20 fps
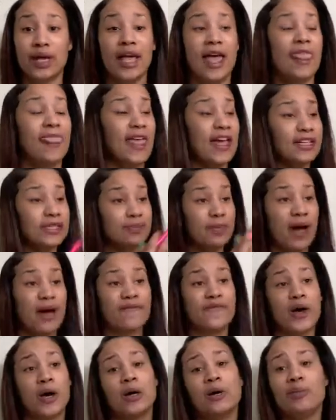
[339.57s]
That's my
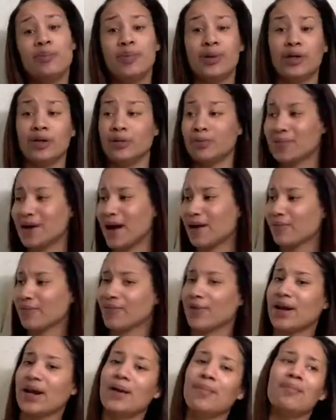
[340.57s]
phone bill, my
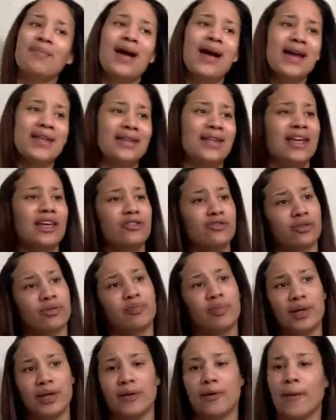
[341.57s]
rent, my electric
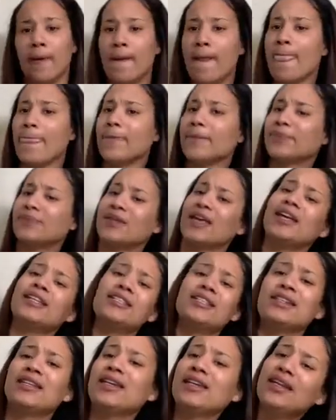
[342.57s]
bill.
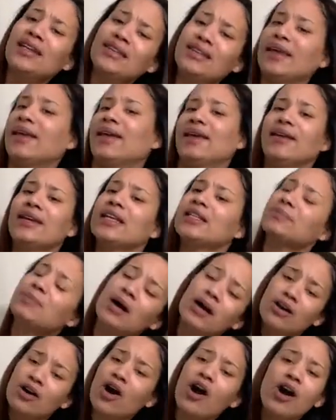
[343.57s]
That's anything. That's
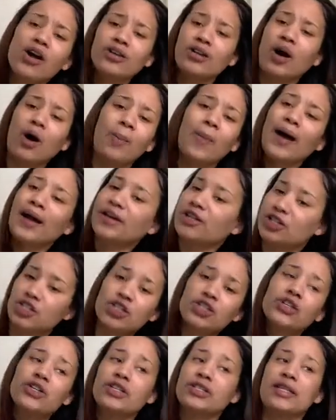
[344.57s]
my car note, my
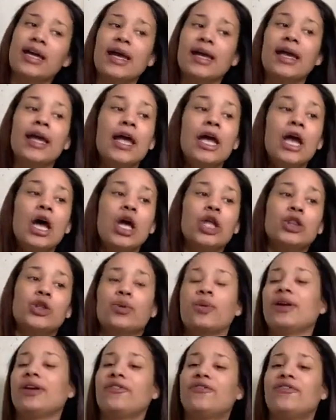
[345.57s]
insurance. Like,
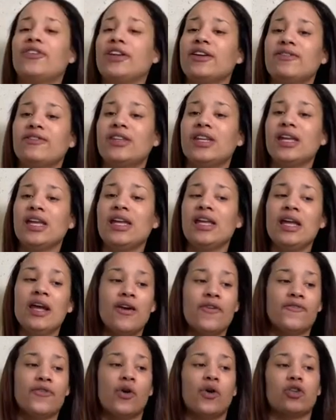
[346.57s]
$350
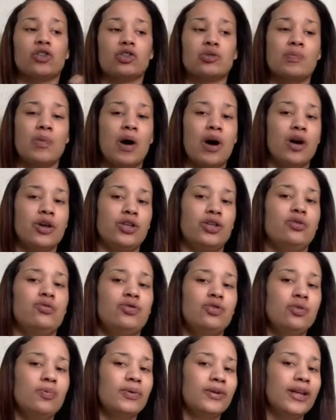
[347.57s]
for a small
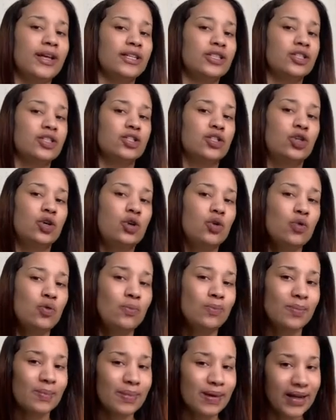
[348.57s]
YouTuber, that's too
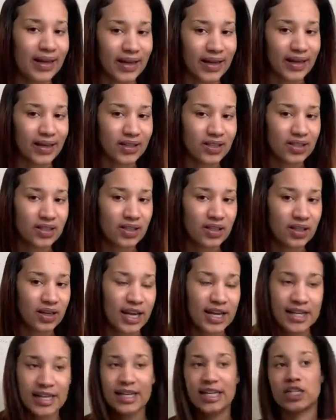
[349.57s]
much.
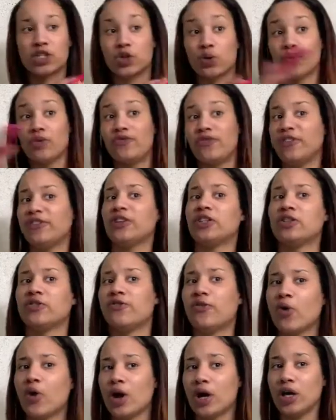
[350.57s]
And then it's $350 to
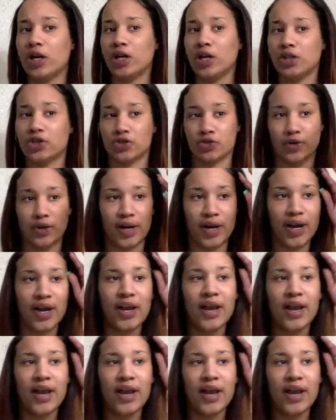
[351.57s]
$400.